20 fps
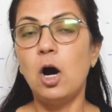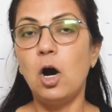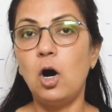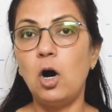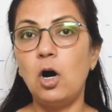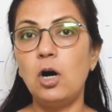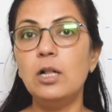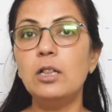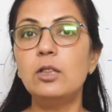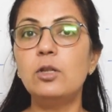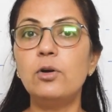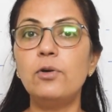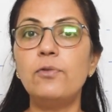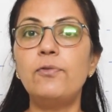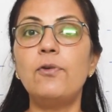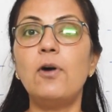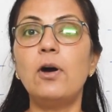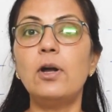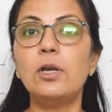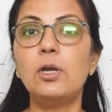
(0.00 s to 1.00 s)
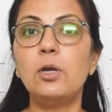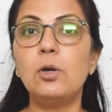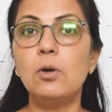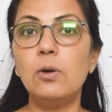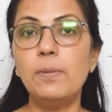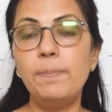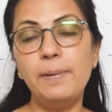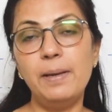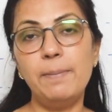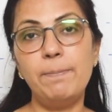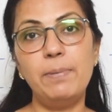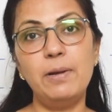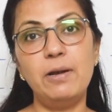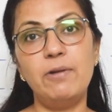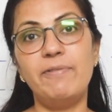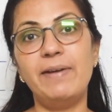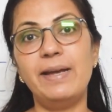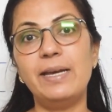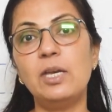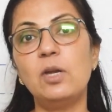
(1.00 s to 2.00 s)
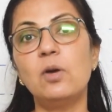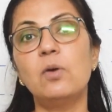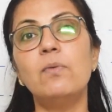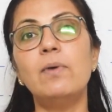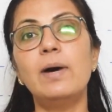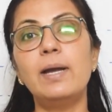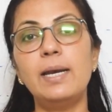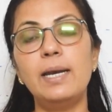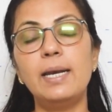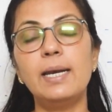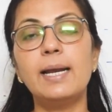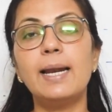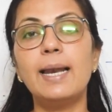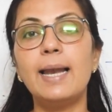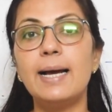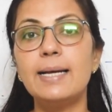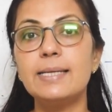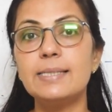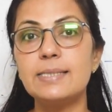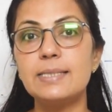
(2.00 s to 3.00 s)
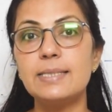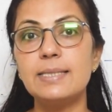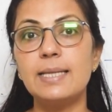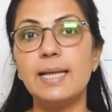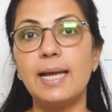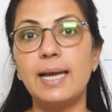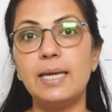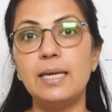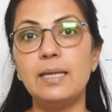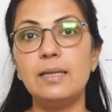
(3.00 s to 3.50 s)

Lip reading: Although for you people when you were in class 9,